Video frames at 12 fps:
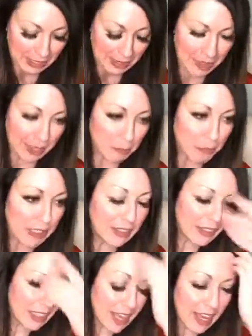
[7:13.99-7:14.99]
Okay, but
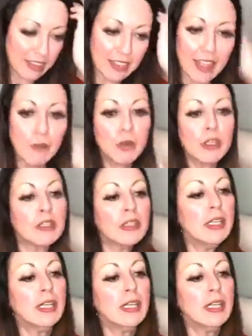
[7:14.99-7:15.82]
yeah, they will,